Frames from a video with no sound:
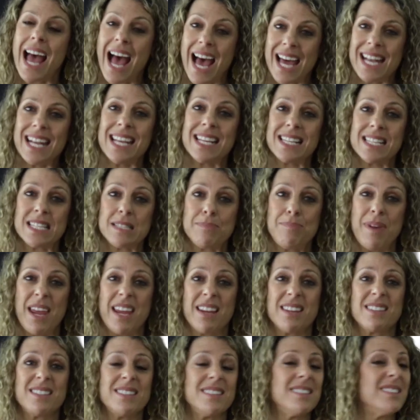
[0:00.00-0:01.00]

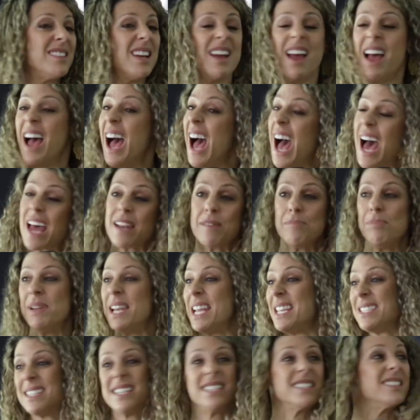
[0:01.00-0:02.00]
unexpected,
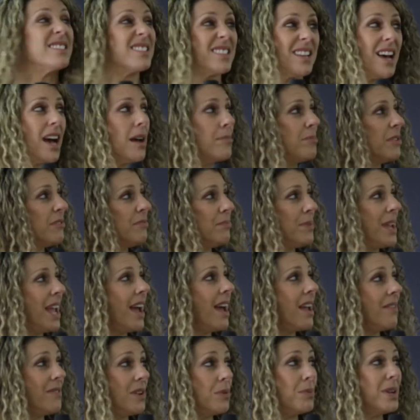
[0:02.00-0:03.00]
unpleasant type of
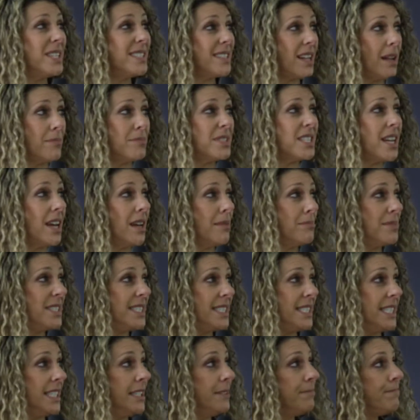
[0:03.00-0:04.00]
behavior we sometimes
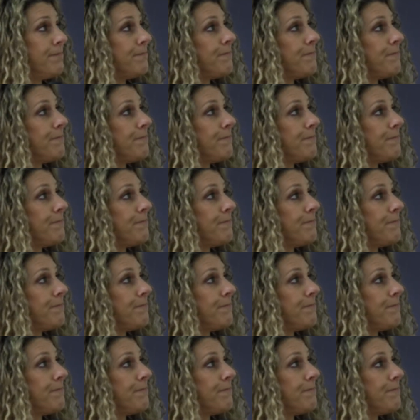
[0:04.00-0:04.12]
see.